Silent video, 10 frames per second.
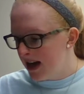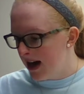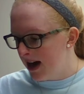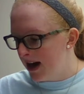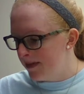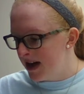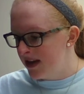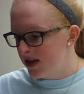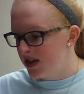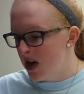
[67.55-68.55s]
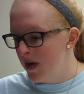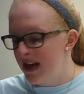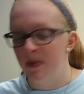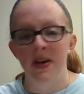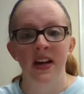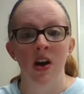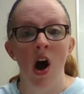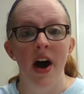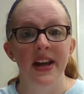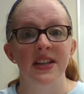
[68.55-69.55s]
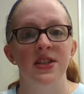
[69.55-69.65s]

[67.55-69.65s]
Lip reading: and there's no independent audit.